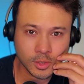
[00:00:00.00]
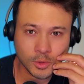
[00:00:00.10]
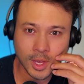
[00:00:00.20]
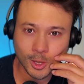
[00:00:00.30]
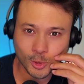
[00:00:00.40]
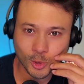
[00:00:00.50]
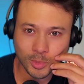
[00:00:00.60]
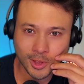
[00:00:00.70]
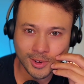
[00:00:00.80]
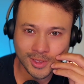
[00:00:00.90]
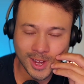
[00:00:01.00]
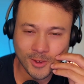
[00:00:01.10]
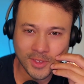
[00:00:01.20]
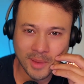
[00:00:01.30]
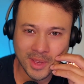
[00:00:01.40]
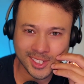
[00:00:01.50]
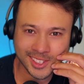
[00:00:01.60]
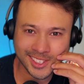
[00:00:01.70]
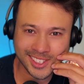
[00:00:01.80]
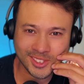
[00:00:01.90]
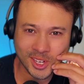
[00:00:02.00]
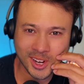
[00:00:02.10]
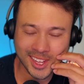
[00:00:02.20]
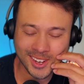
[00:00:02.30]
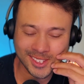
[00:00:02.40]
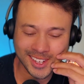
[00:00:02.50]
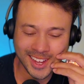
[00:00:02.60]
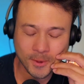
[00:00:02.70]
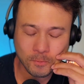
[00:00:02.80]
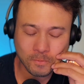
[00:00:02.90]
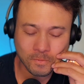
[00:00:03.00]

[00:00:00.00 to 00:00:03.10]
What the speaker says: So thank you, soul brother. Thank you for that message, sharing it here today.